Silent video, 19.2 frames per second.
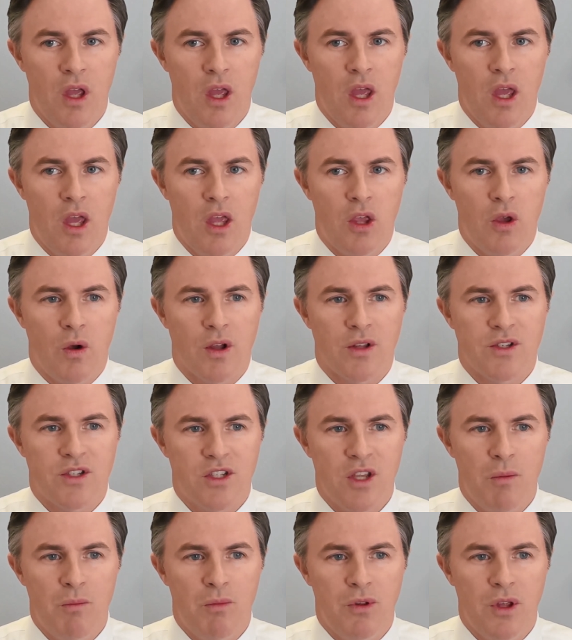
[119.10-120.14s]
you can
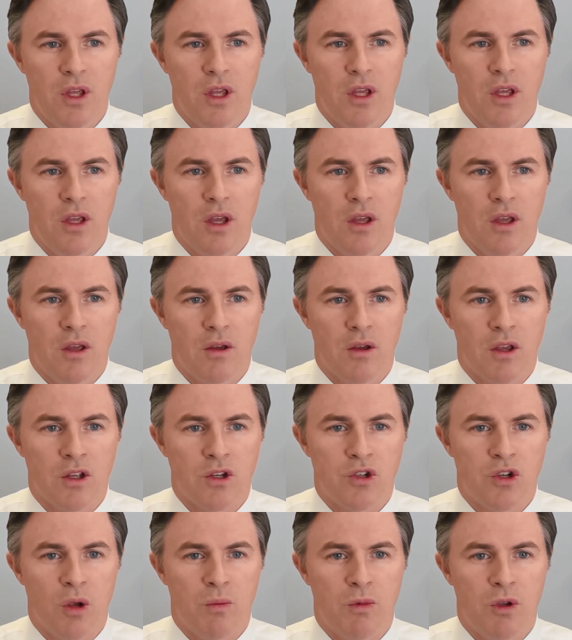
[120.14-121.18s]
simply
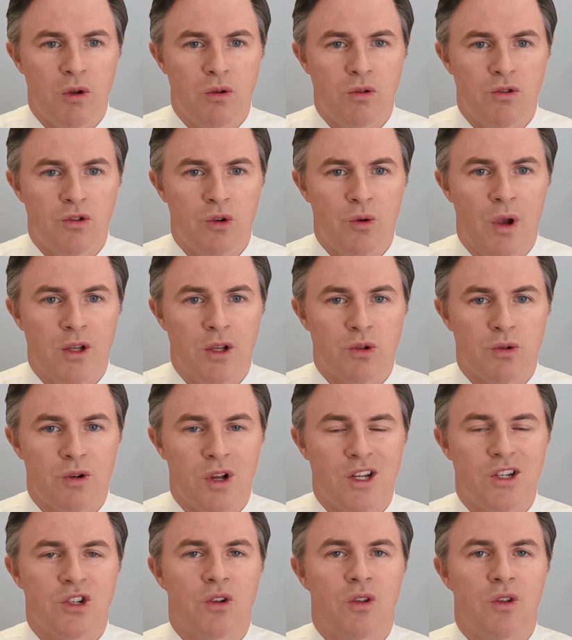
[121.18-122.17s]
contribute to a traditional